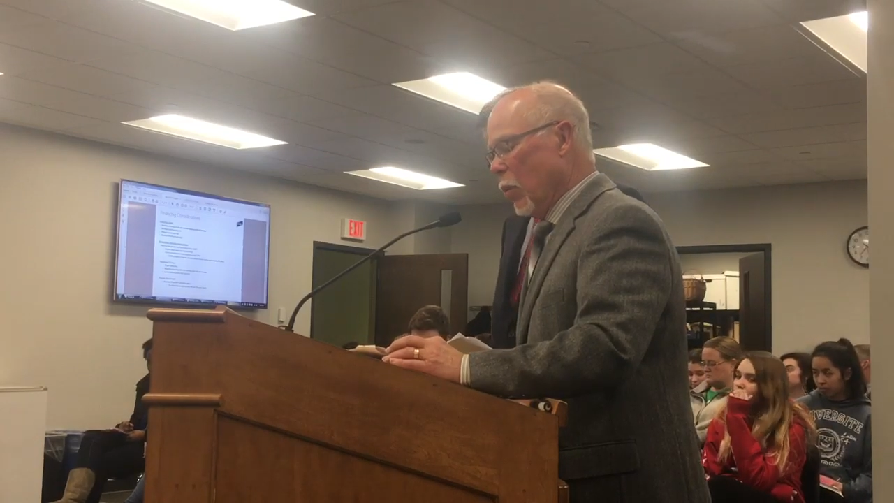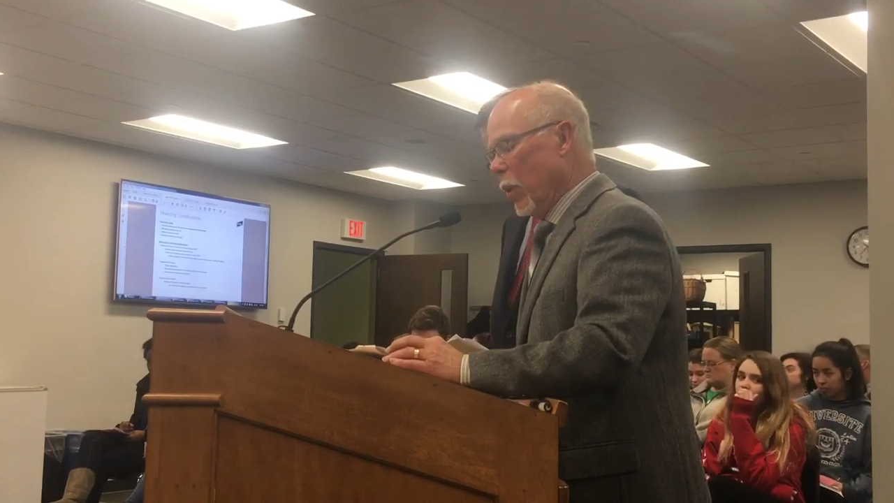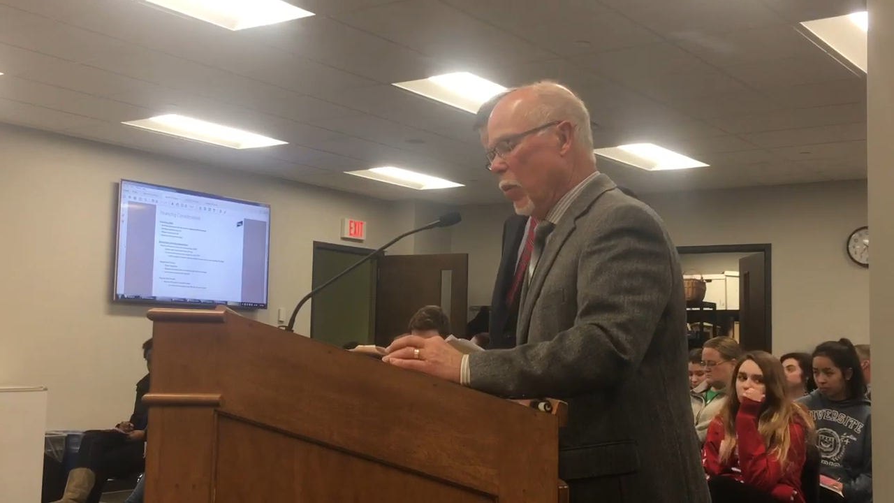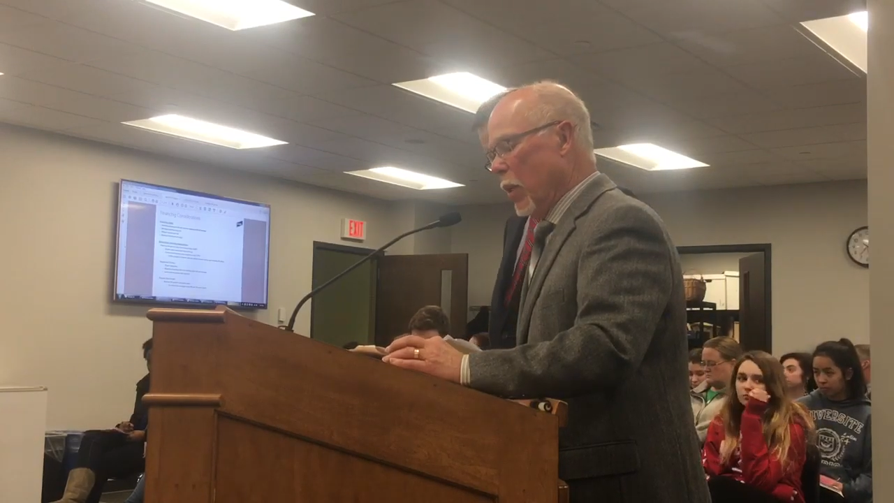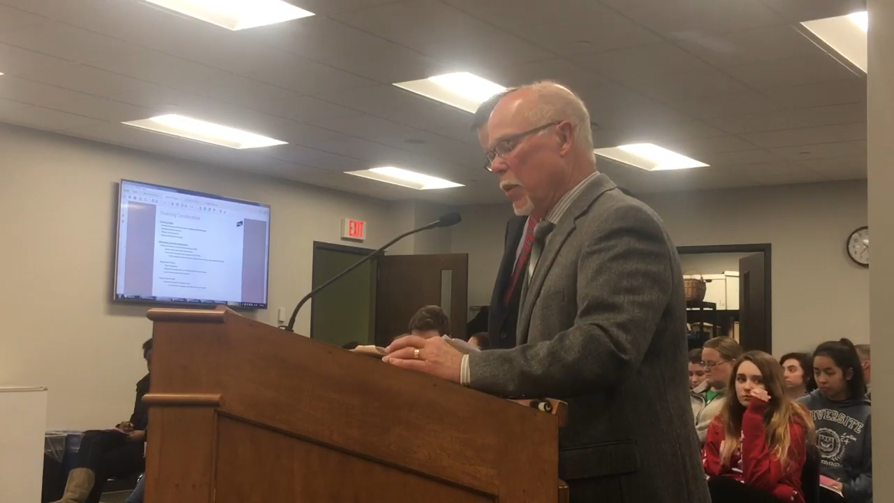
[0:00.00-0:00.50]

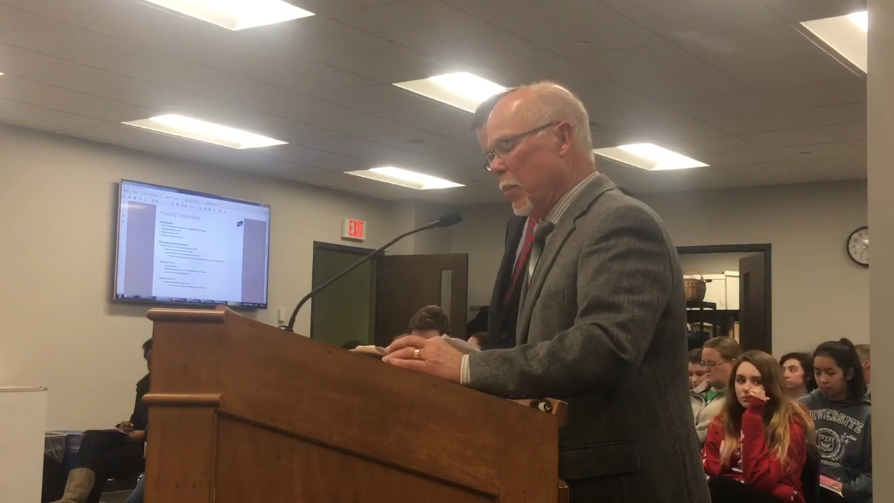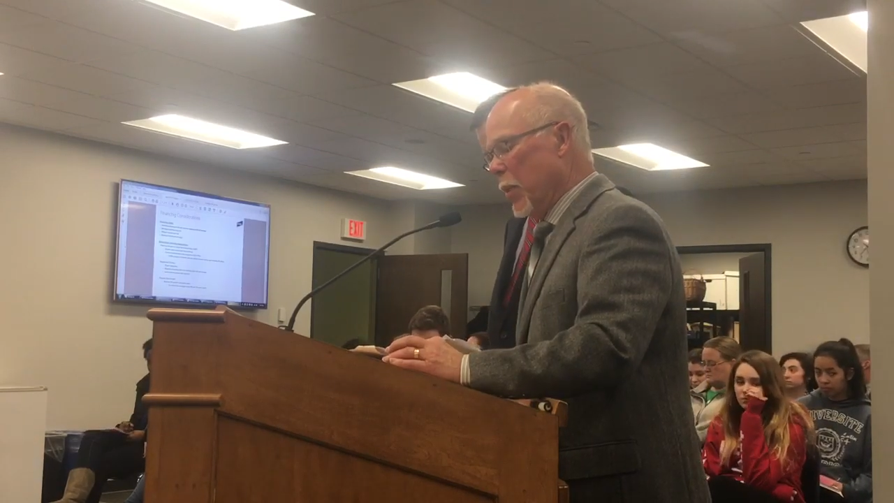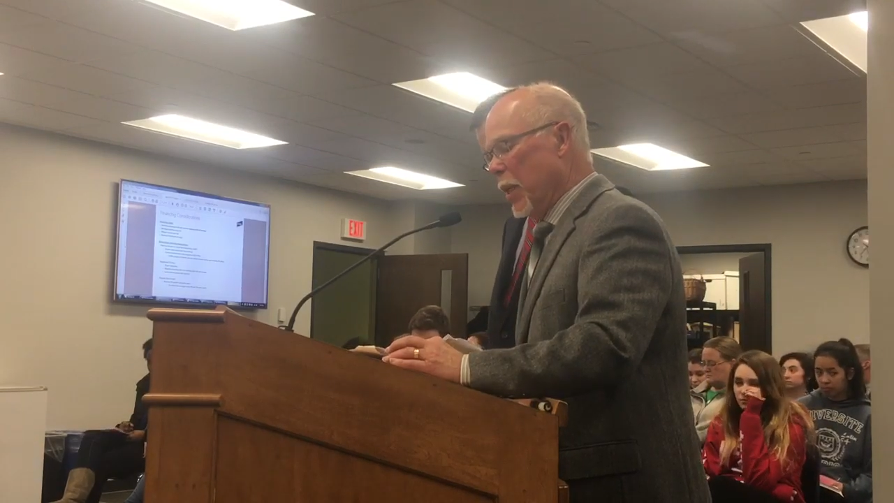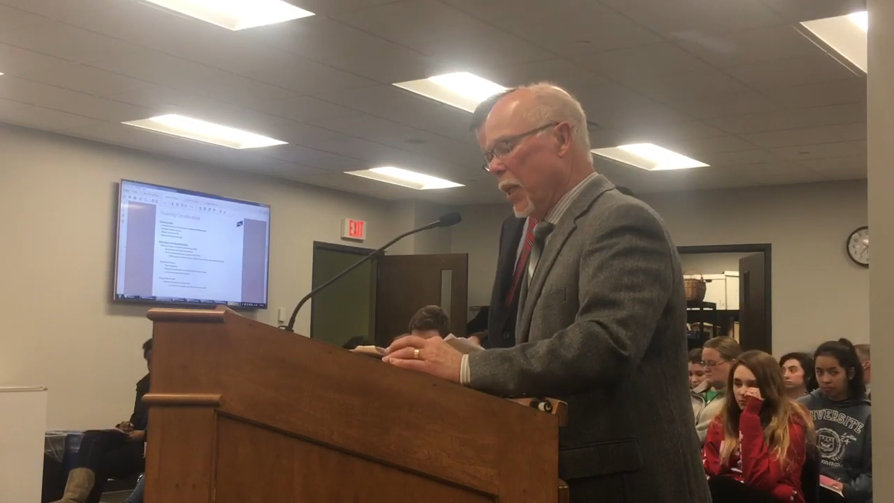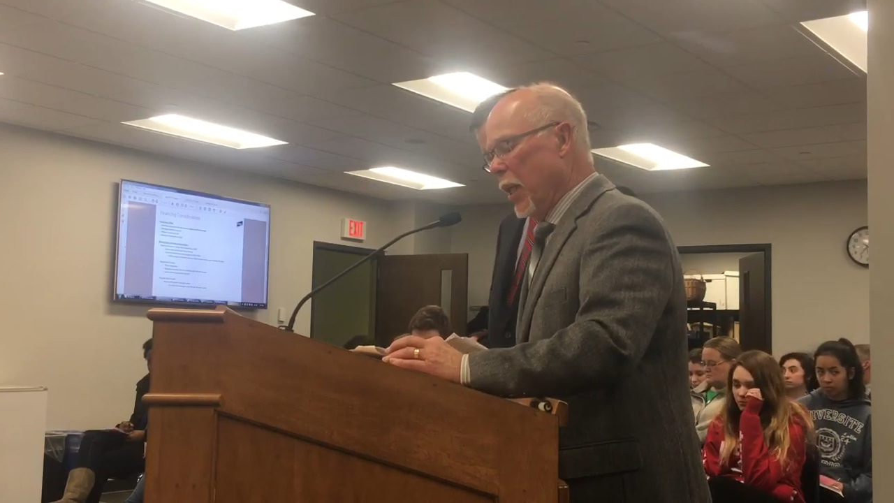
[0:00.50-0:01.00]
We want to
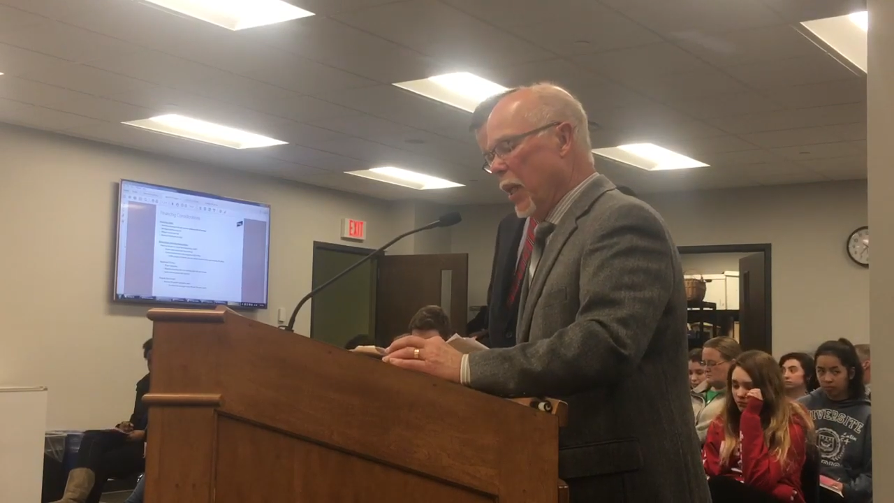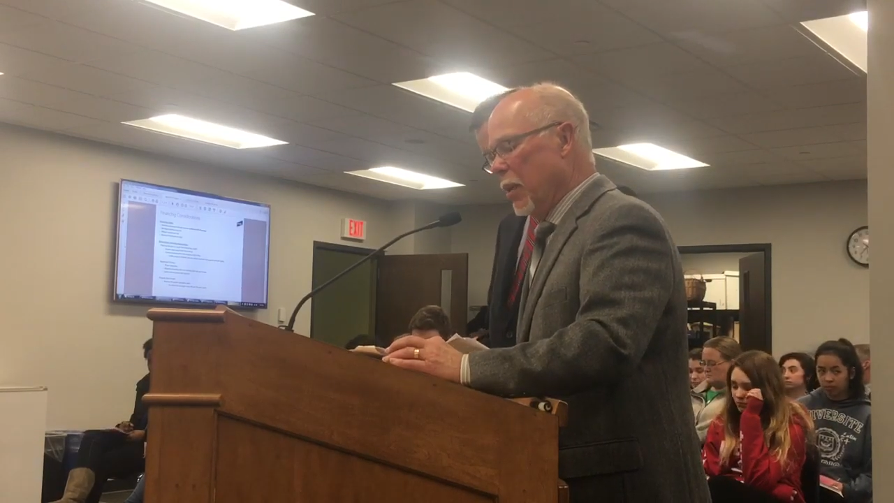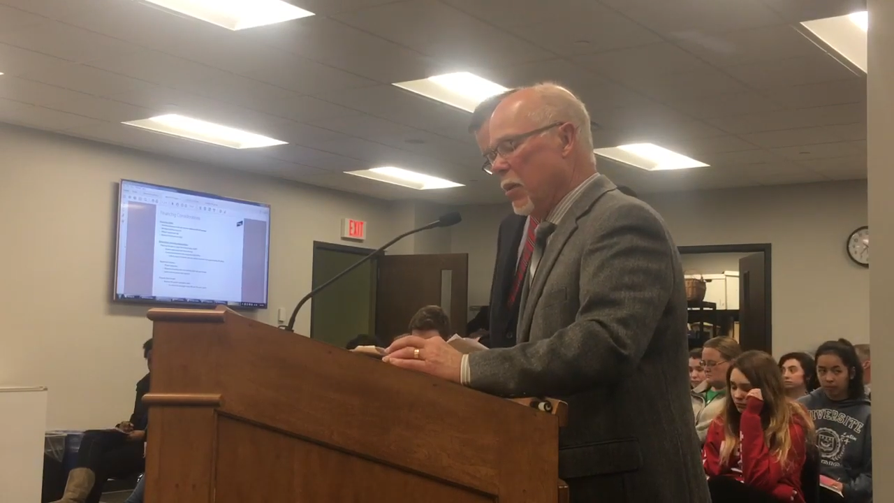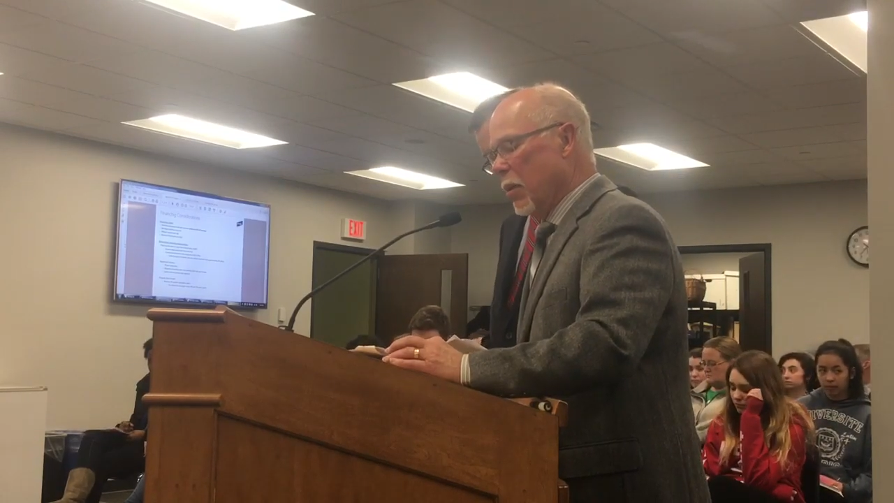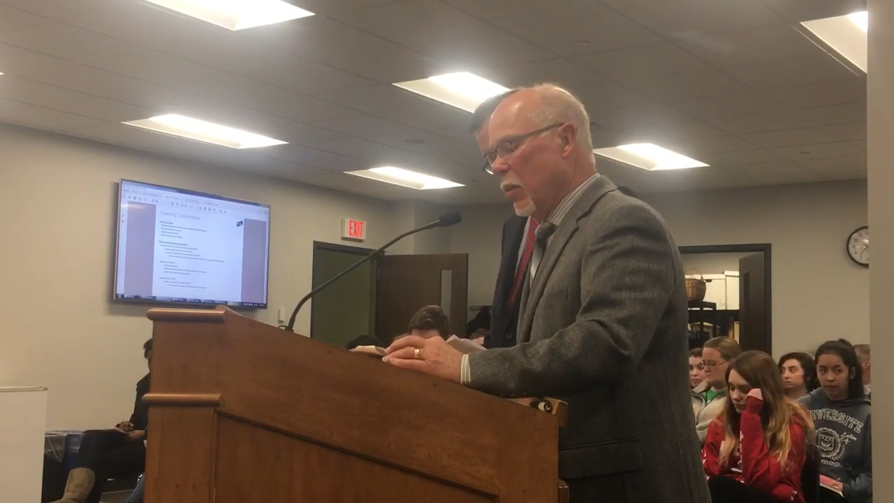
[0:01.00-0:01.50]

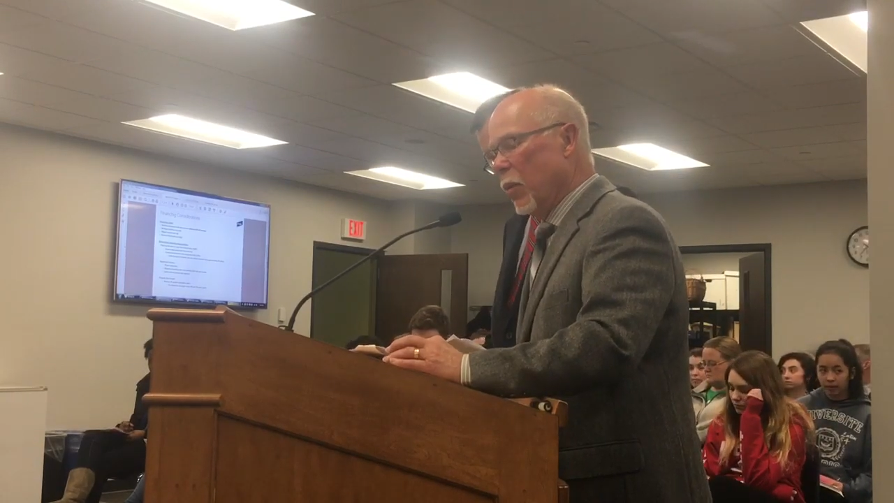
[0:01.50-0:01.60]
mitigate,